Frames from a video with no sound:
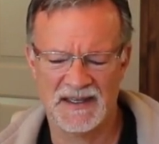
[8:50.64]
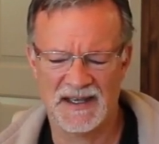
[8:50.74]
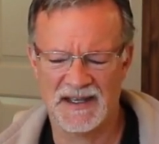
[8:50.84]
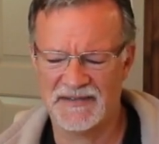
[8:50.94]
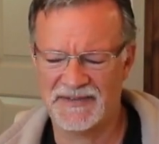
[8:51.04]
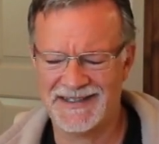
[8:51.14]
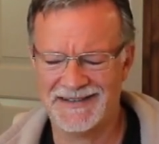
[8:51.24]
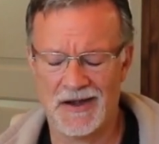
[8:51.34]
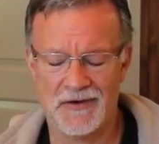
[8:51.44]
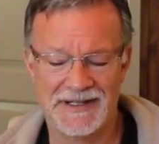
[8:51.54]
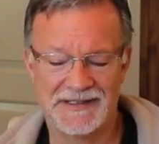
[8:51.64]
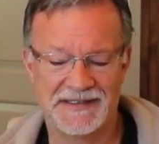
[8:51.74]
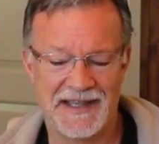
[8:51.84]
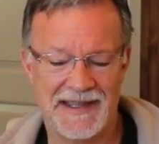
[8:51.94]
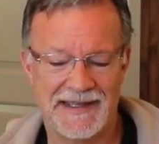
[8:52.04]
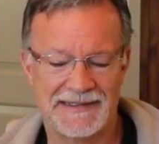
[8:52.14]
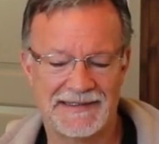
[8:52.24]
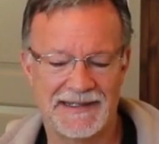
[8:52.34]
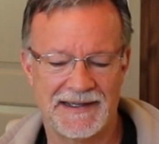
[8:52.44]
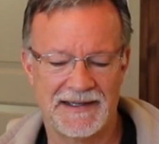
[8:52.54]
If I didn't already say
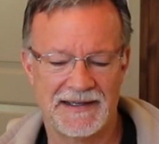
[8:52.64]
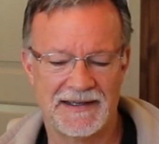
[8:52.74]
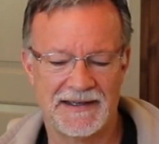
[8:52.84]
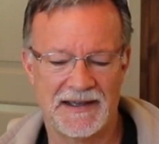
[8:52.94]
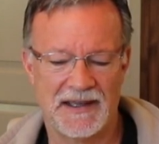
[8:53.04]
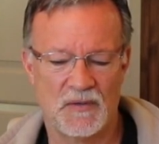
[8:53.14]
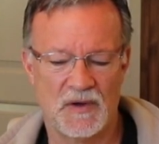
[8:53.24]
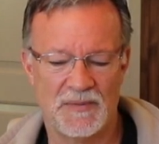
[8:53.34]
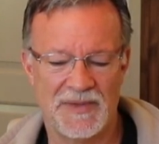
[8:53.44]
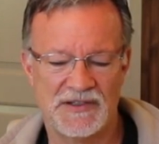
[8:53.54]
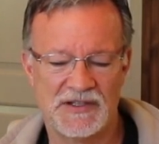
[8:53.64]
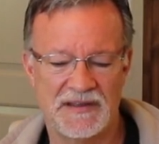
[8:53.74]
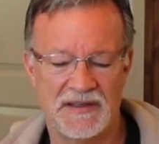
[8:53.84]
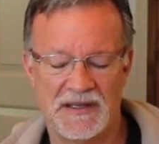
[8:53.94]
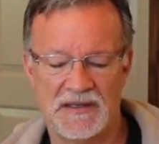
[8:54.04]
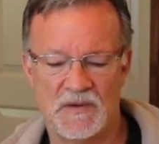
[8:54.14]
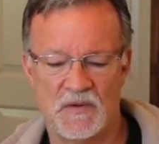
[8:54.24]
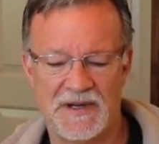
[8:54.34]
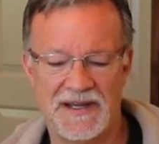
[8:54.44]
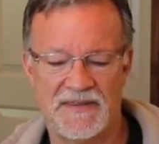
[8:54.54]
it, I want to mention that you
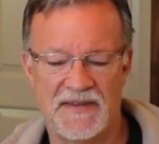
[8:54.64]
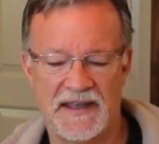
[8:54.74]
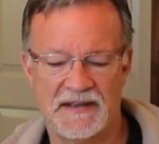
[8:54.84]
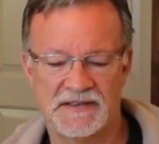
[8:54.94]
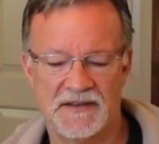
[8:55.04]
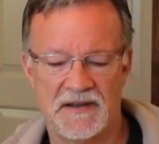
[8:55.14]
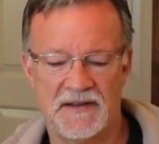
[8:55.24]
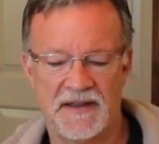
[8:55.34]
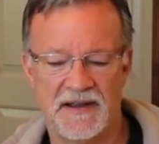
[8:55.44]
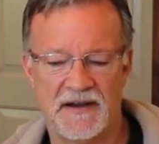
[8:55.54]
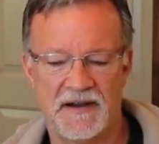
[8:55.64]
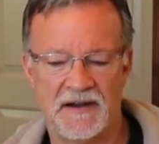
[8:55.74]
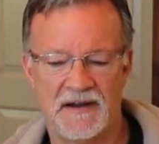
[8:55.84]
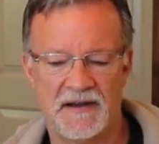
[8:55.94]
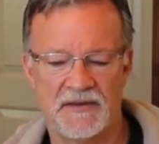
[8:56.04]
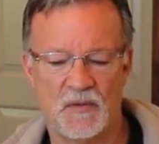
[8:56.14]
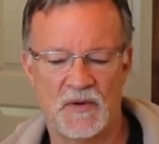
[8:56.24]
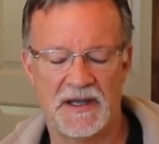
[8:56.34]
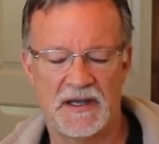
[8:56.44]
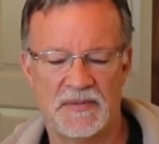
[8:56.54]
read things on there on the
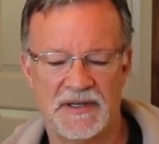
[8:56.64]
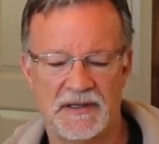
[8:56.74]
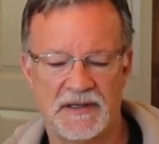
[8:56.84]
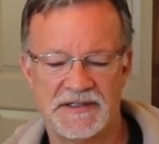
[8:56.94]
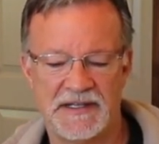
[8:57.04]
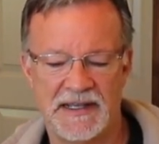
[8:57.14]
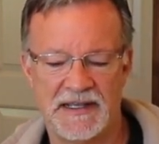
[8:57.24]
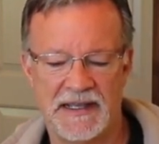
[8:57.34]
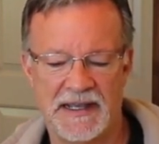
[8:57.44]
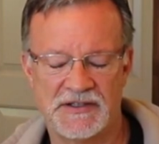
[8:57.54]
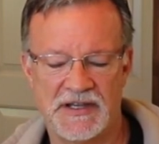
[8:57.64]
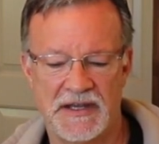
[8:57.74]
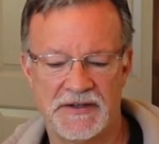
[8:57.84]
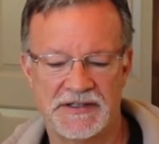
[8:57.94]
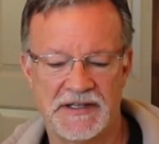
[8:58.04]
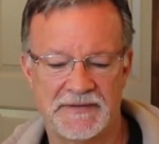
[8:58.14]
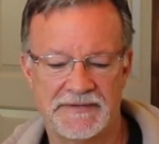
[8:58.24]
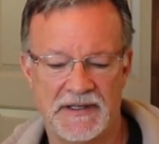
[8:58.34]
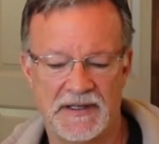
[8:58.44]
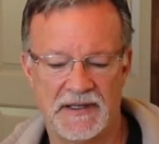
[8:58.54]
web, and as you educate yourself,